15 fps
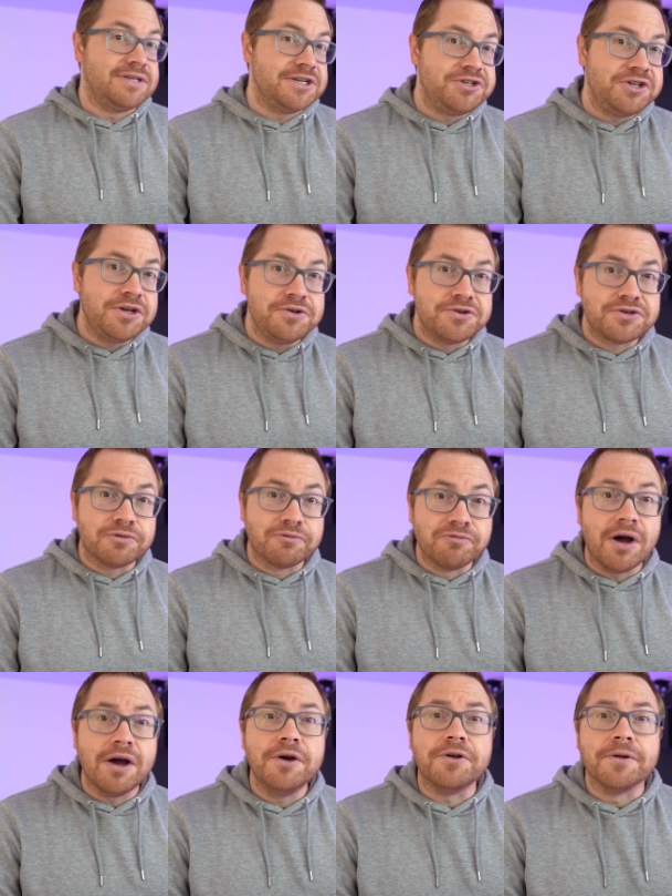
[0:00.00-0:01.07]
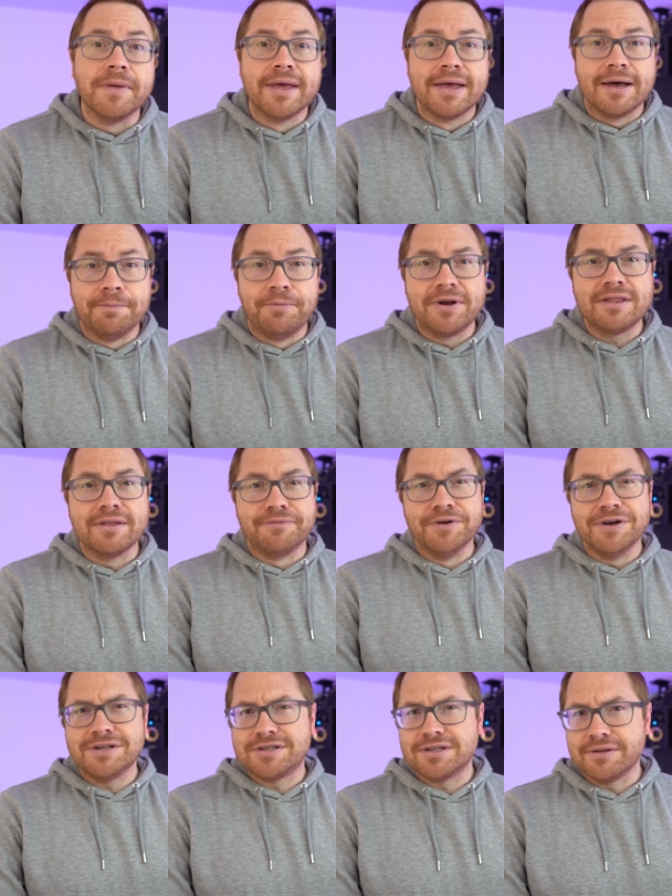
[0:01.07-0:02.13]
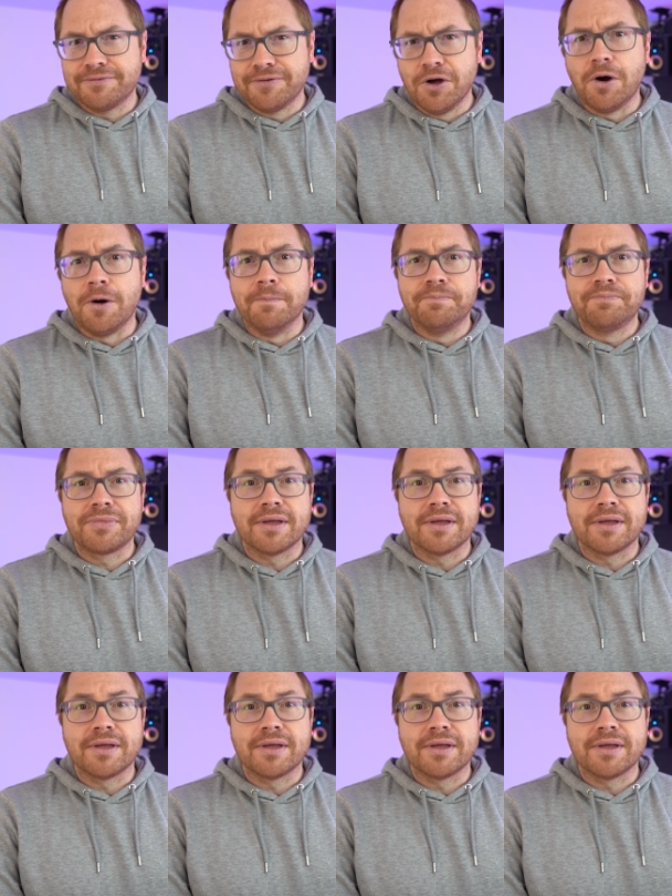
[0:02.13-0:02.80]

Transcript: disused road and putting the foot to the floor.